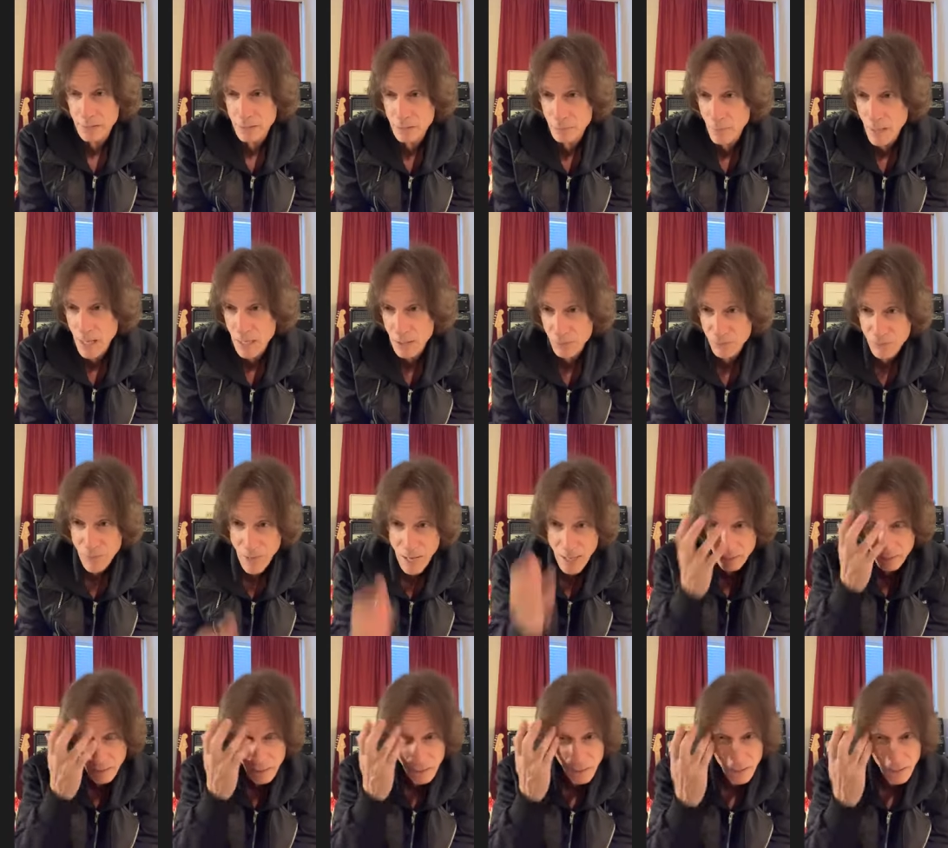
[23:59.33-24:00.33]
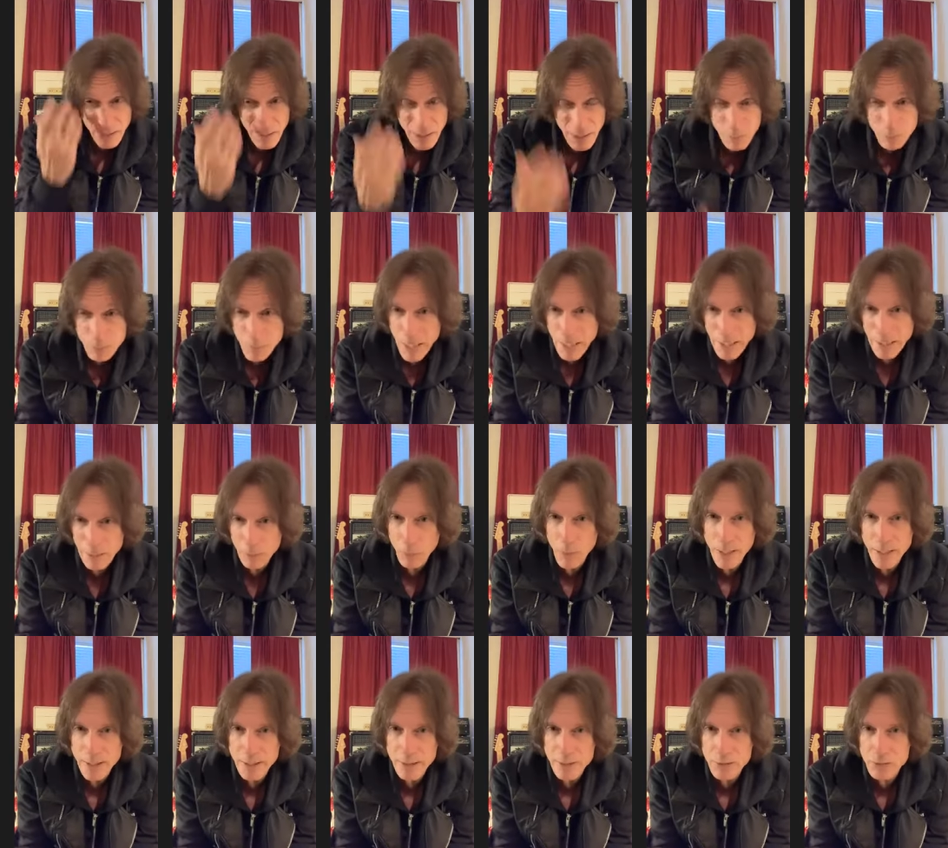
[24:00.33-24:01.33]
As a matter of fact, in many
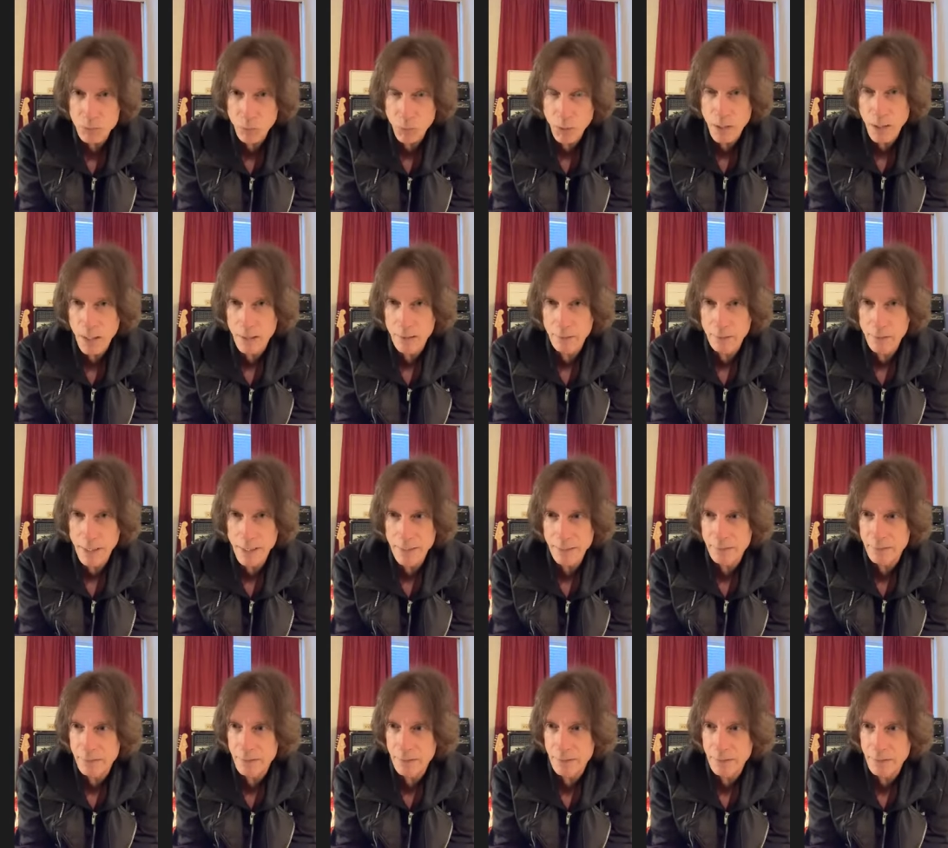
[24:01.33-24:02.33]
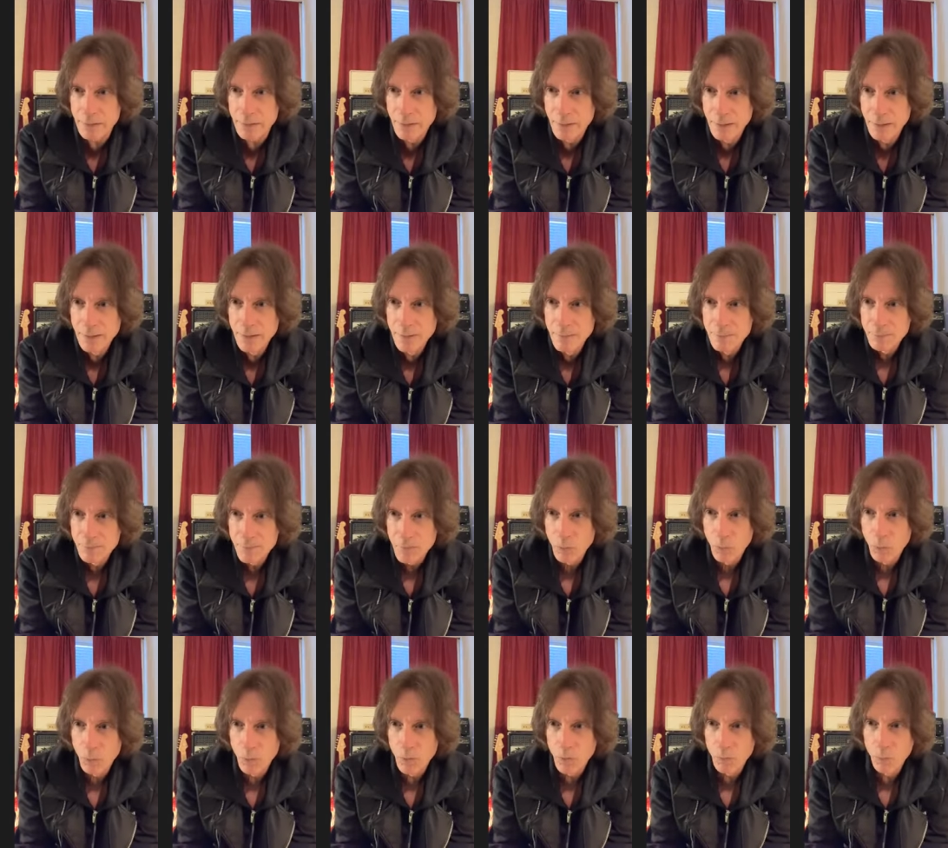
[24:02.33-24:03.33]
ways, we're kind of like the,
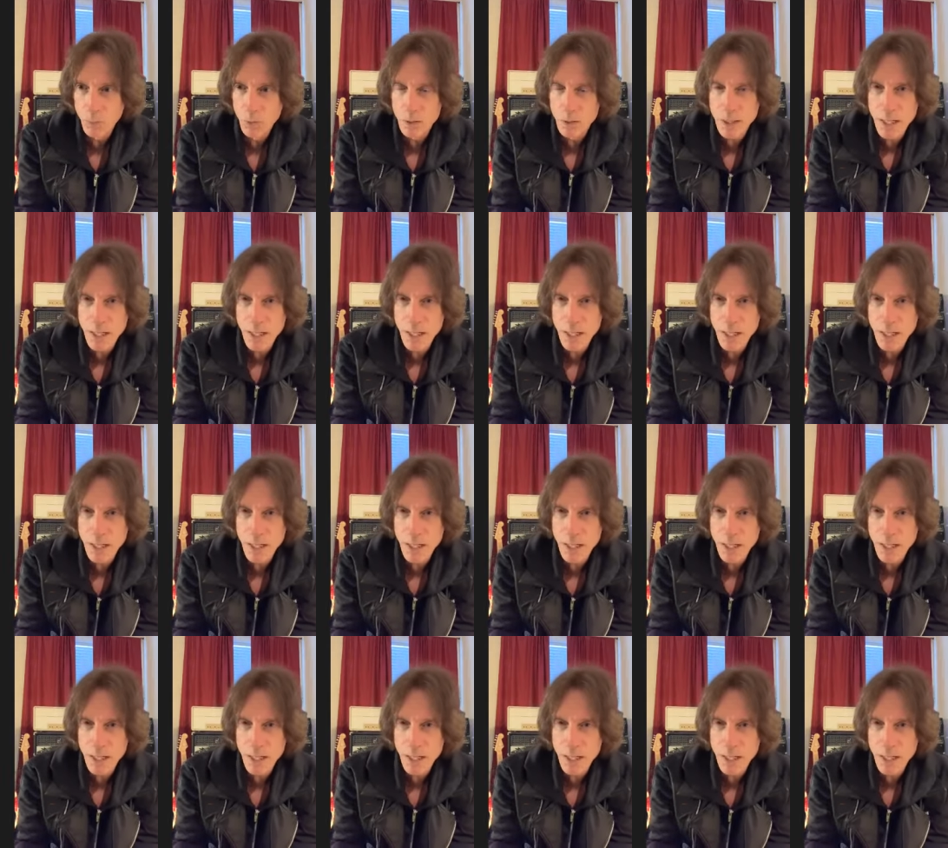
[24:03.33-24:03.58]
we're, we're